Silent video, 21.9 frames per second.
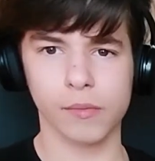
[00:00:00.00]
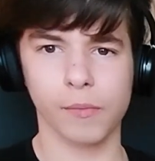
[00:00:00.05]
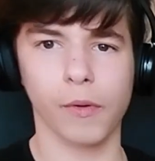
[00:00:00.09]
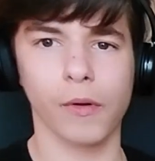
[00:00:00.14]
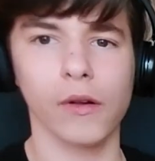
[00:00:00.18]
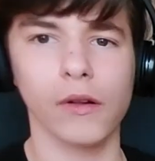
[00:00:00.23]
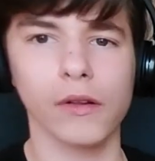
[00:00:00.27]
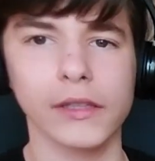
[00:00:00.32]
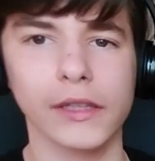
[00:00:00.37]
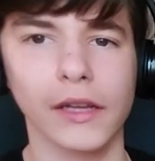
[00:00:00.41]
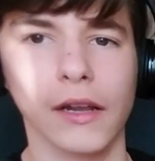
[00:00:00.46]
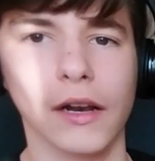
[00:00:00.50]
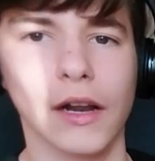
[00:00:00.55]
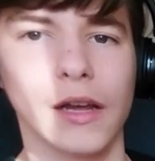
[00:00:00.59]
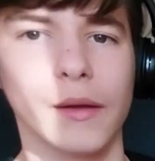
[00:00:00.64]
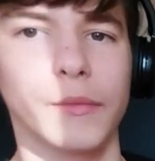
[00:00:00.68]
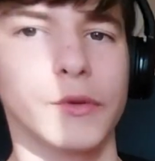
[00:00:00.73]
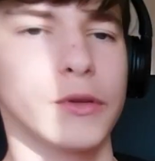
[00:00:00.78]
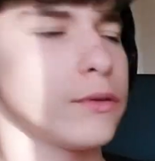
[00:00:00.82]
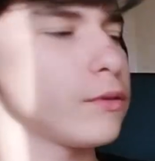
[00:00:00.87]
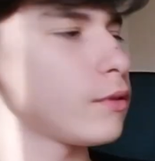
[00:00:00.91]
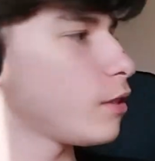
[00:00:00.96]
pole that
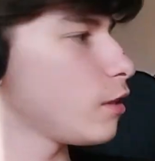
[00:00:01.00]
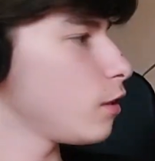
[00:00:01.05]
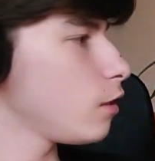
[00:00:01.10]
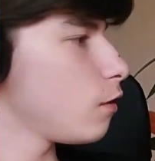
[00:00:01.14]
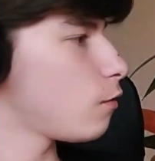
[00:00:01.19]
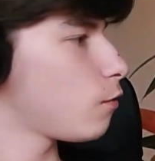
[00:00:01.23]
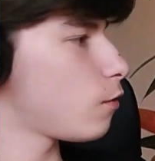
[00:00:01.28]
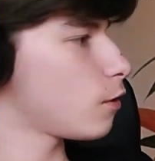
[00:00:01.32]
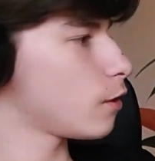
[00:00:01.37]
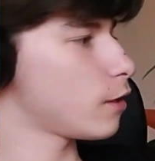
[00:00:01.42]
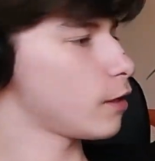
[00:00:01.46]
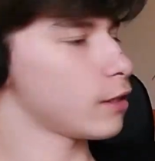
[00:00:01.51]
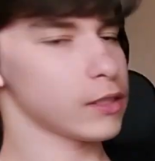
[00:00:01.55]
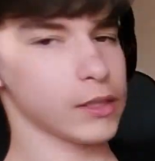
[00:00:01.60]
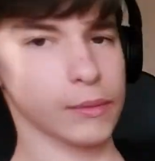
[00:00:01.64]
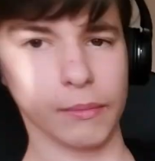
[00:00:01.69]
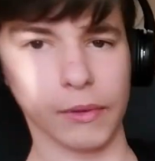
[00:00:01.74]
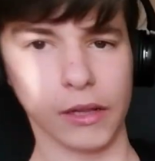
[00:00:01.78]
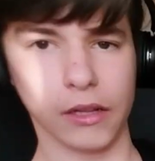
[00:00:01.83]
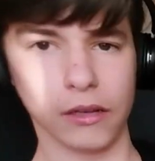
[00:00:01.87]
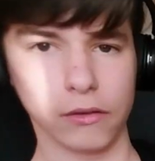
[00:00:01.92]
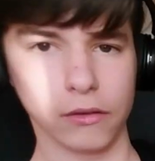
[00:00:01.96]
I'm using for this
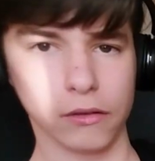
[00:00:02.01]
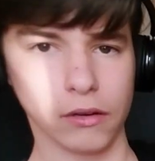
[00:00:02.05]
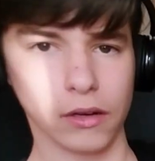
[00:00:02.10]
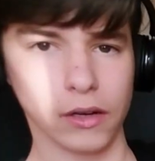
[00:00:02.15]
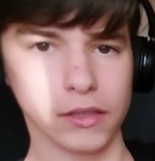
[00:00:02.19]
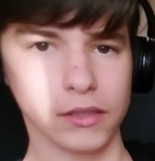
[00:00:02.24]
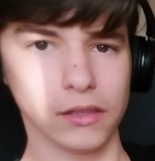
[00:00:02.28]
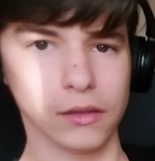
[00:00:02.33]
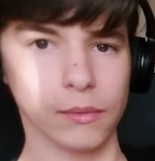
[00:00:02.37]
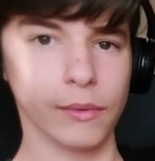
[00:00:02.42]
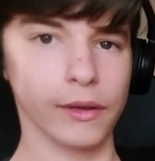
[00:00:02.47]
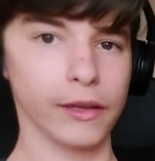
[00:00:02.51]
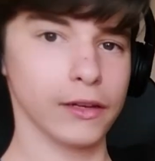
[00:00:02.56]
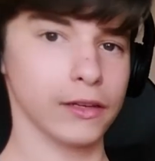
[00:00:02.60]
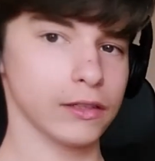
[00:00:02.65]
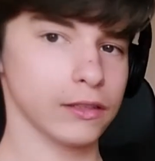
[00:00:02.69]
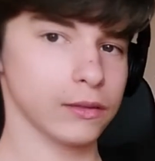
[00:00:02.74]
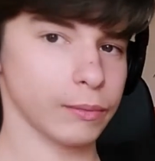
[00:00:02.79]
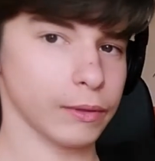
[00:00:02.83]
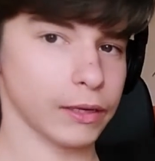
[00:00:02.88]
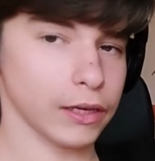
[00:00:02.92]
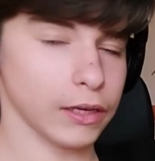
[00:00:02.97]
Melano in
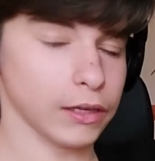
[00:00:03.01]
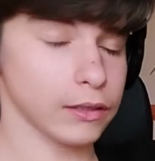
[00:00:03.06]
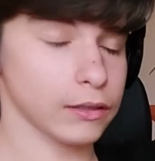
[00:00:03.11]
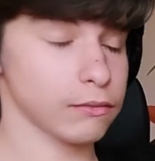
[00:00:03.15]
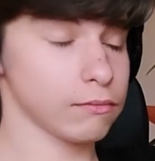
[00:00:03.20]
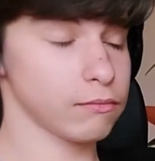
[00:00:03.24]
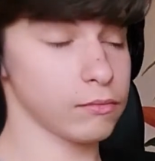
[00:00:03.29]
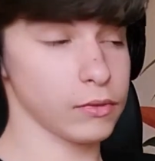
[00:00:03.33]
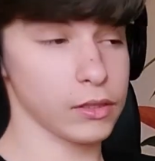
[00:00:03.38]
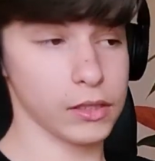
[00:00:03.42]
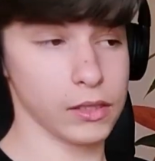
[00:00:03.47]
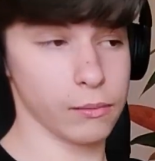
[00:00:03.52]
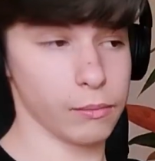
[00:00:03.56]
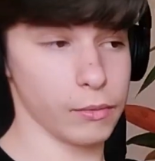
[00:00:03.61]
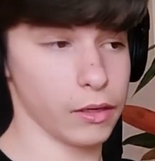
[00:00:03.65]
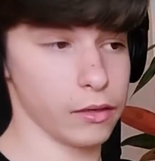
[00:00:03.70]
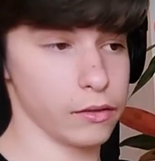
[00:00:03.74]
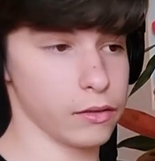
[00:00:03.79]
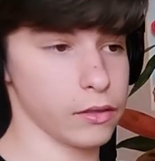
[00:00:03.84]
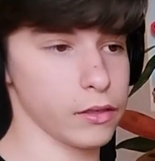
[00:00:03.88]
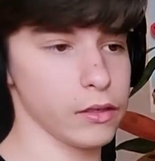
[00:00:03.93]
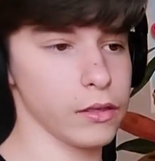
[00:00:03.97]
this bag. It's
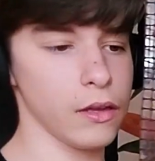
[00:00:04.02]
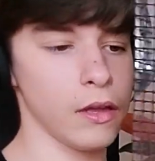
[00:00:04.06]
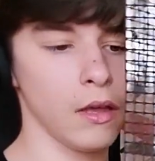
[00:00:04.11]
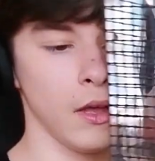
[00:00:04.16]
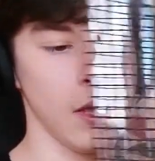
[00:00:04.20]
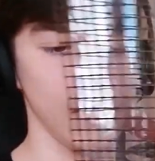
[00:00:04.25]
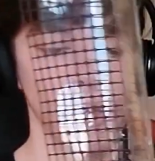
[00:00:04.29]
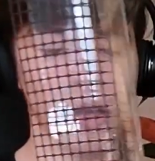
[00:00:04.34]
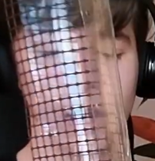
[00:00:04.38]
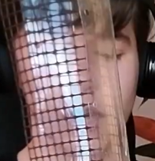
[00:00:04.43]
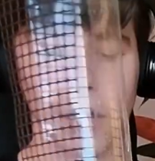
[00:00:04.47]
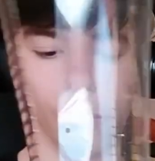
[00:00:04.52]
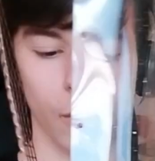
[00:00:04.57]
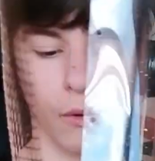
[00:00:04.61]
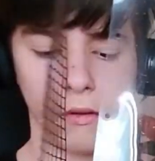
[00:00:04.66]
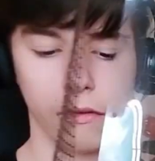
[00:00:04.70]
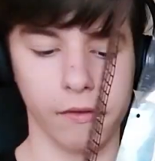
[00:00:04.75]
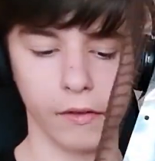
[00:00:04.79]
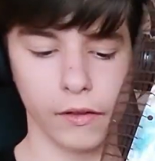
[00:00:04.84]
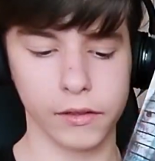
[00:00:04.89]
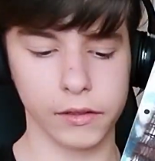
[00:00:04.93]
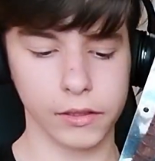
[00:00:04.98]
amazing. I
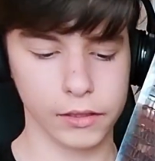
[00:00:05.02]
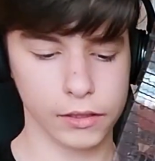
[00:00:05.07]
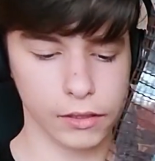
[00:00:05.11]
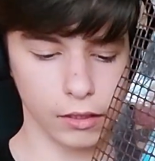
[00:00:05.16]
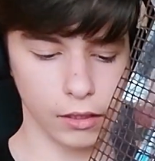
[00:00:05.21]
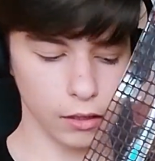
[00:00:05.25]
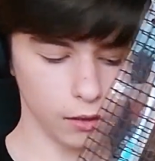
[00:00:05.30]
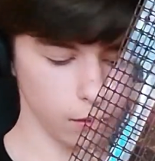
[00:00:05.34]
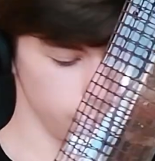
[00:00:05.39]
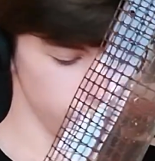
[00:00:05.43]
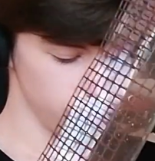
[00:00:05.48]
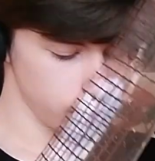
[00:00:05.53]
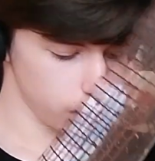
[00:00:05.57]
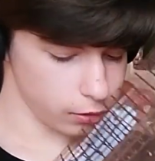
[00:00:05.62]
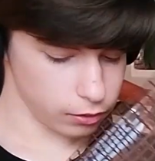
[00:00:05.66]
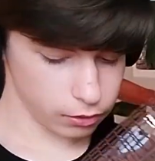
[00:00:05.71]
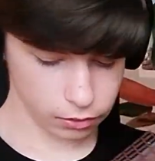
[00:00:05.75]
will fill this up